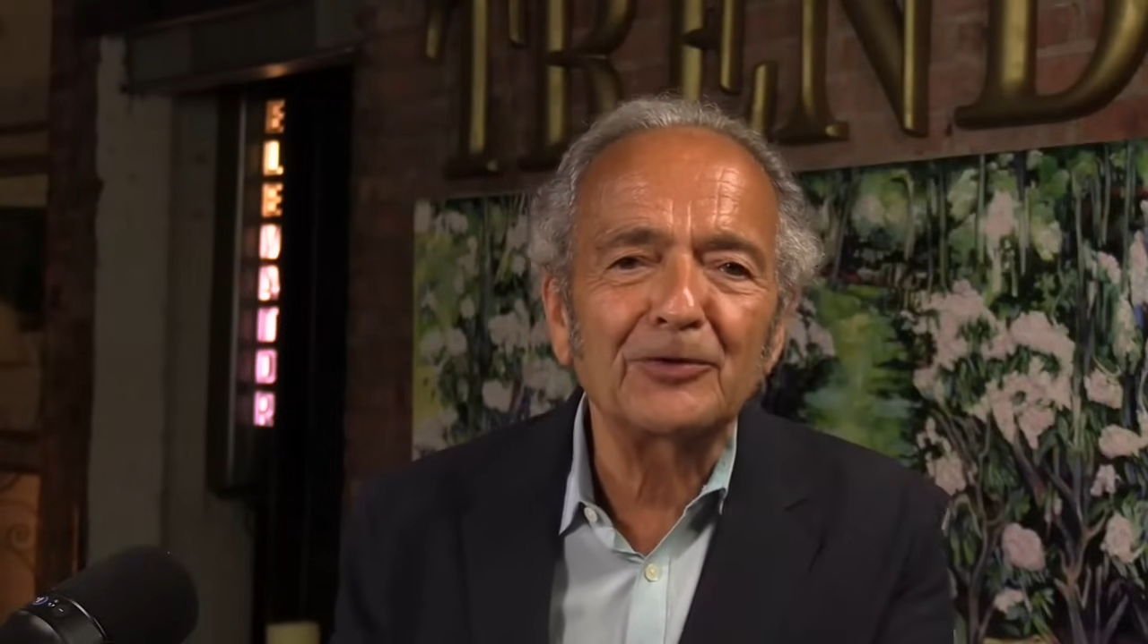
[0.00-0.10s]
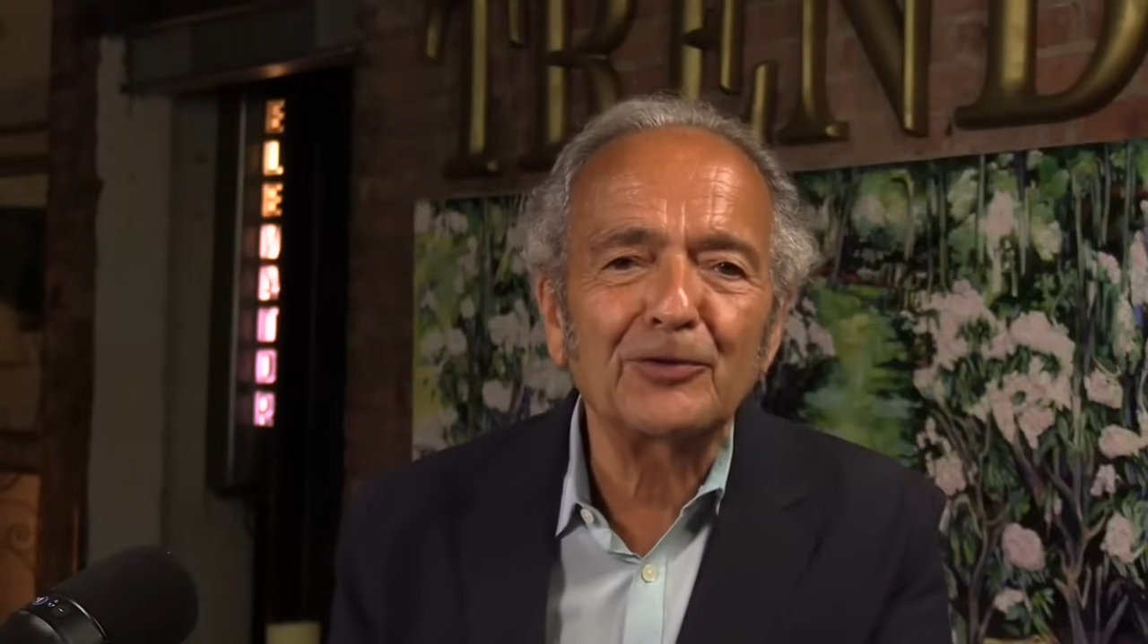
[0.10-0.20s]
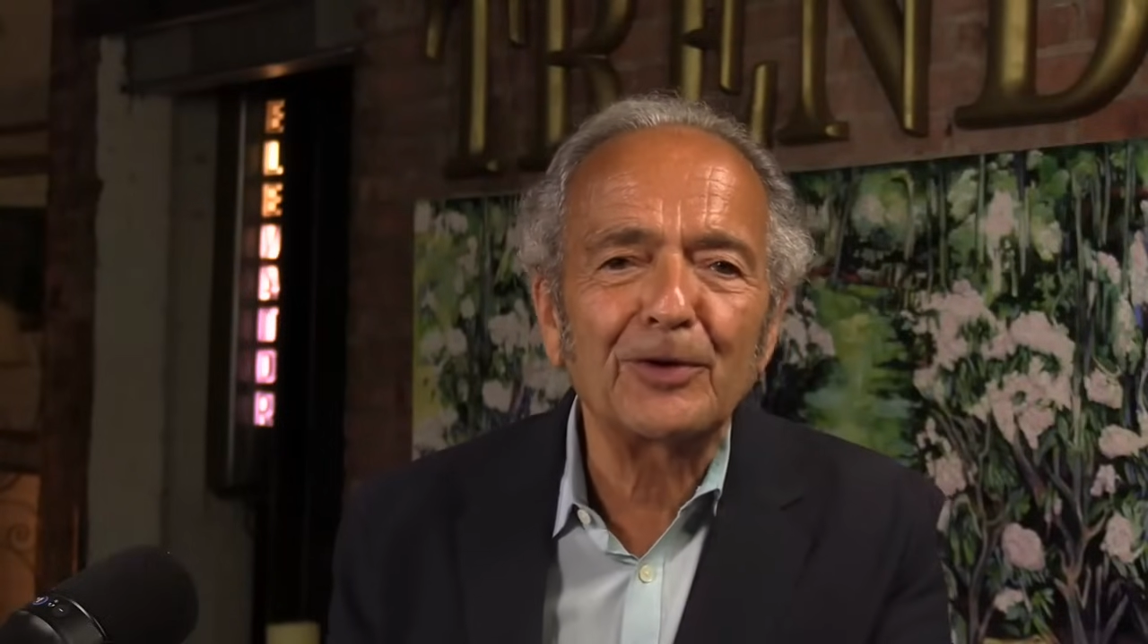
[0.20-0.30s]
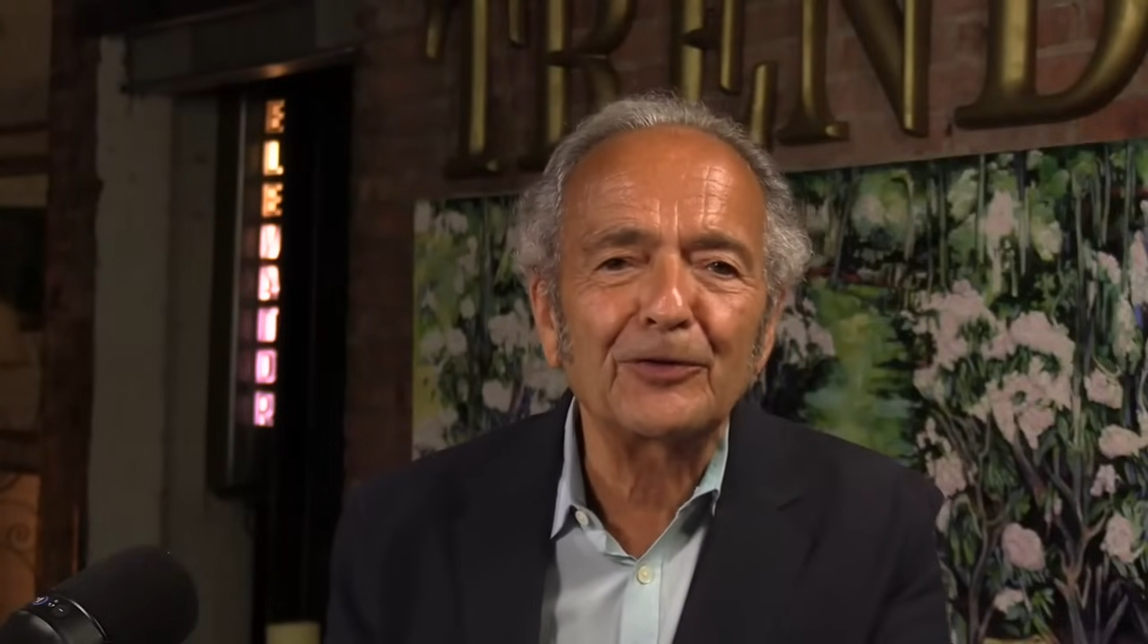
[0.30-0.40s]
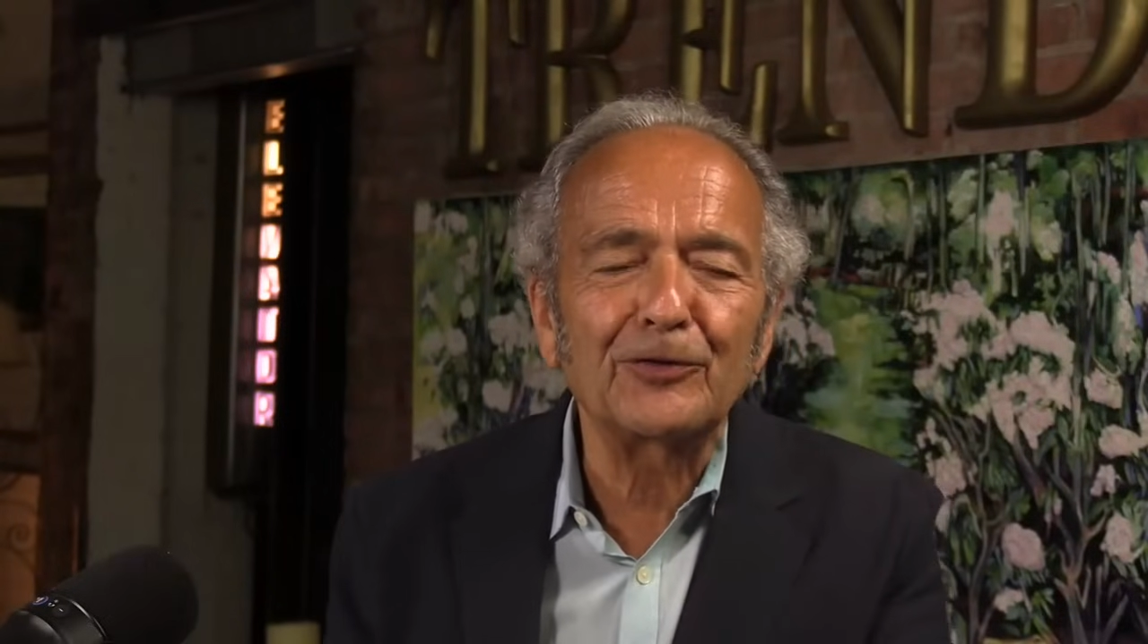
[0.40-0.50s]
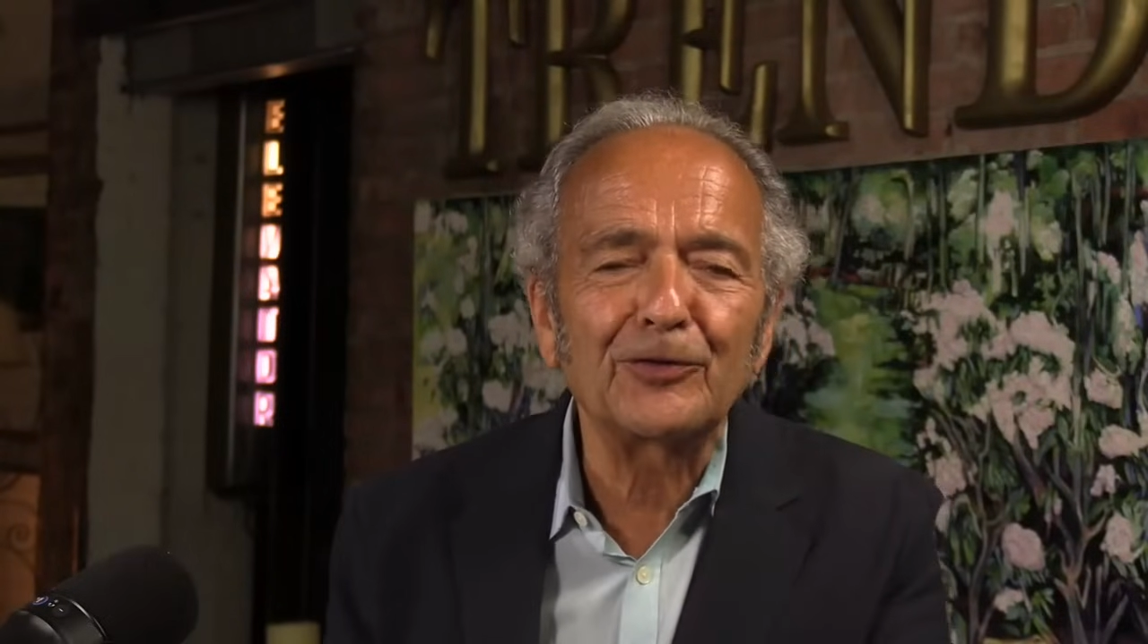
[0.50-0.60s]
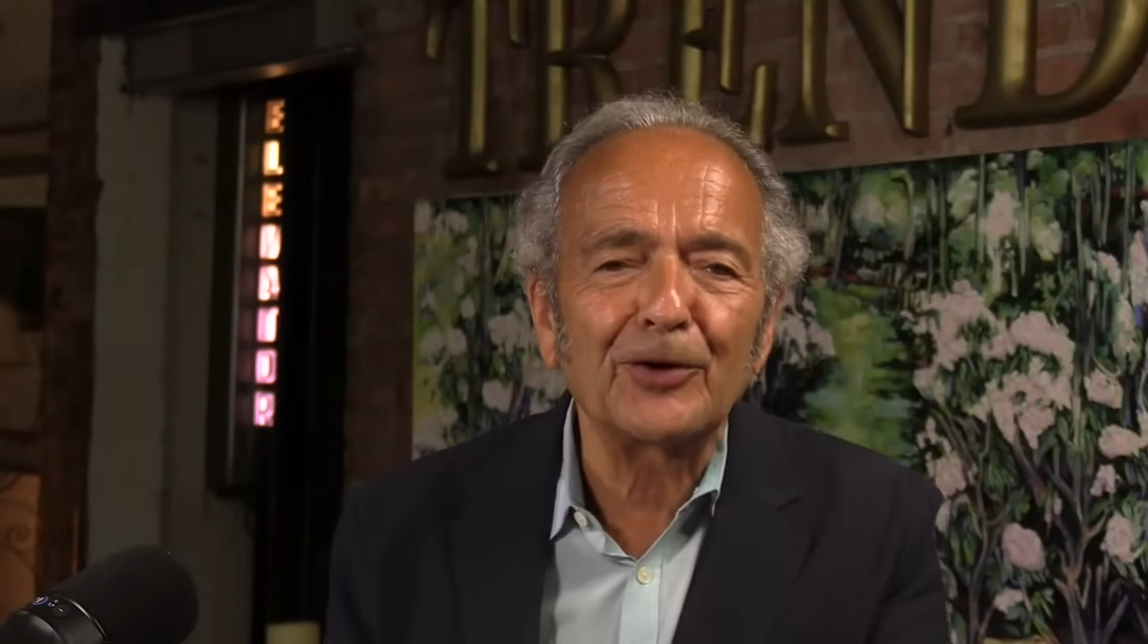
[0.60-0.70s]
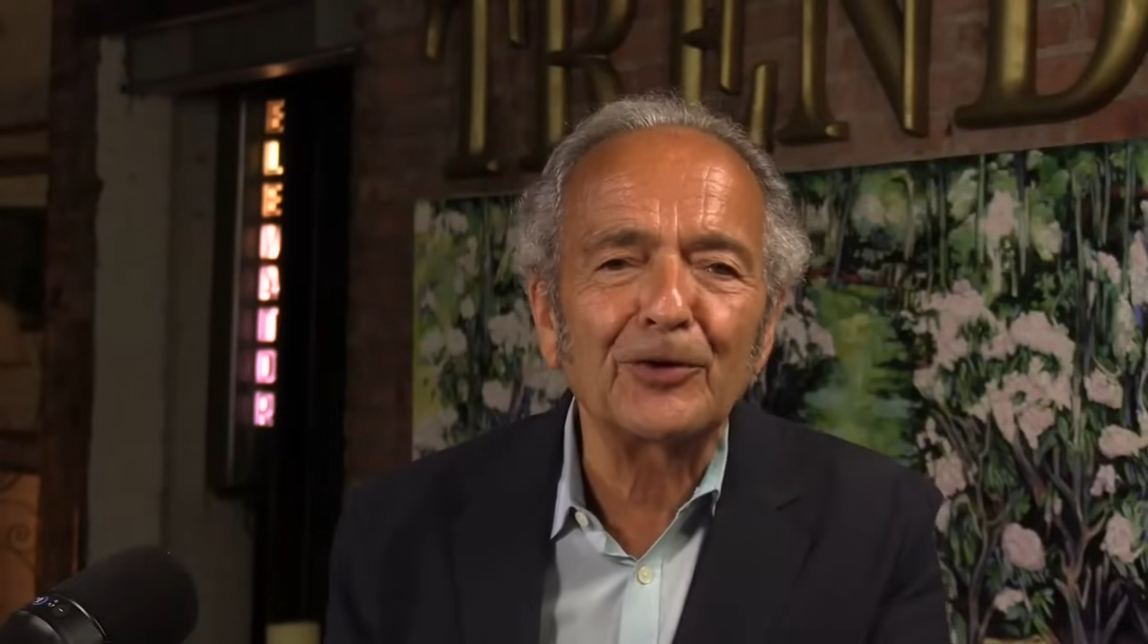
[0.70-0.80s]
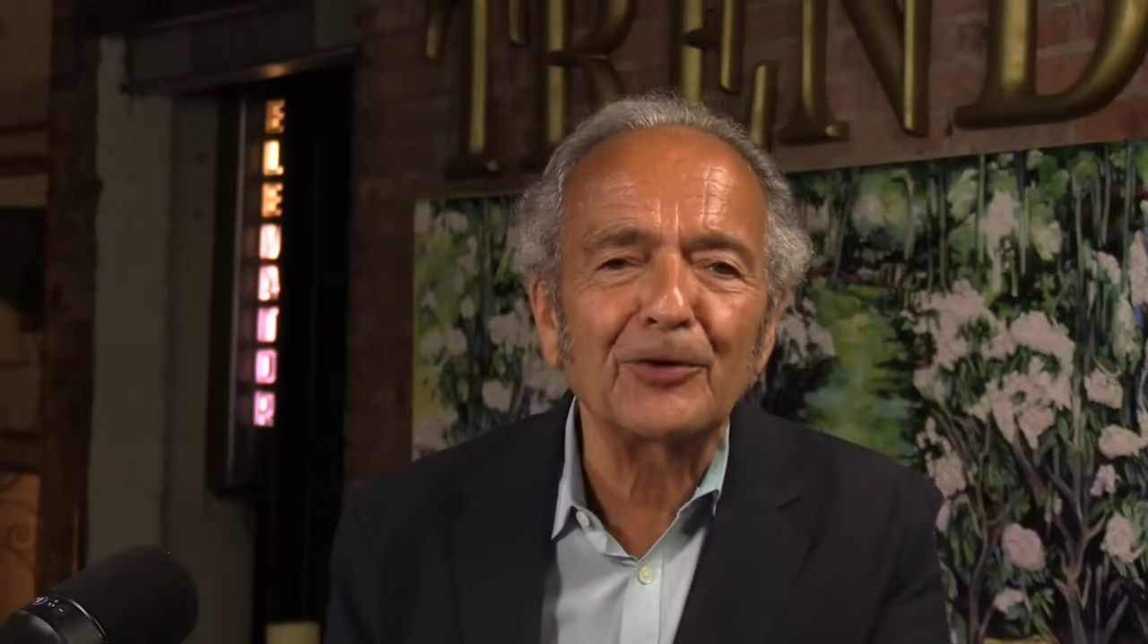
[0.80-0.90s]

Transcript: Trends Journal